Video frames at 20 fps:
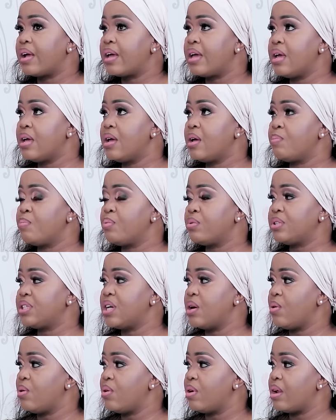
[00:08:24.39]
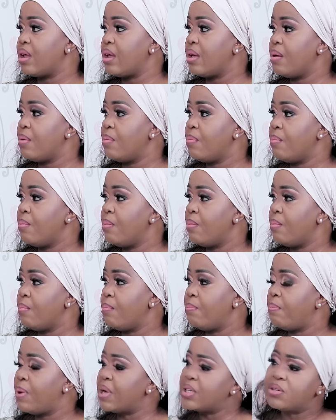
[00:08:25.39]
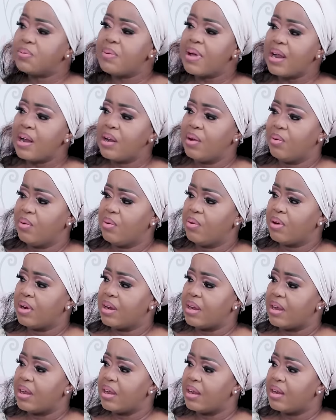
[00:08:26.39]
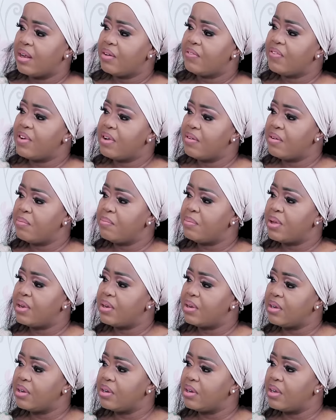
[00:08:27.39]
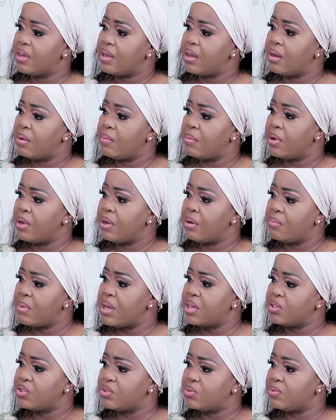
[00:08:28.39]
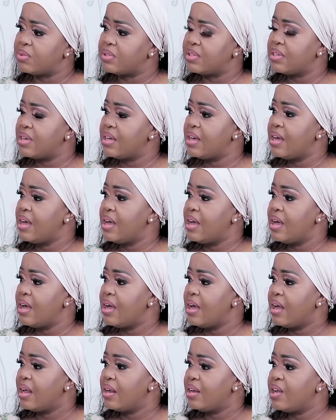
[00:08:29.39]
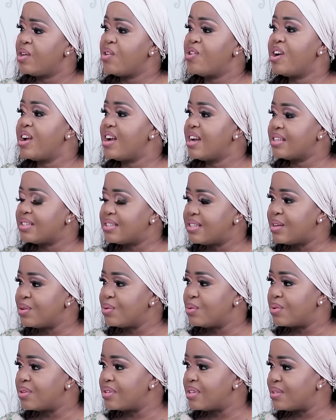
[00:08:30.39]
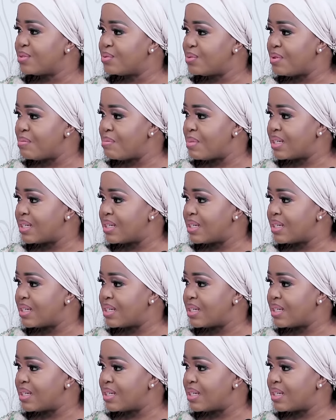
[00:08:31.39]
Ki bocha gore batho ba leng gore they've never been in my shoes. They don't understand also Winnie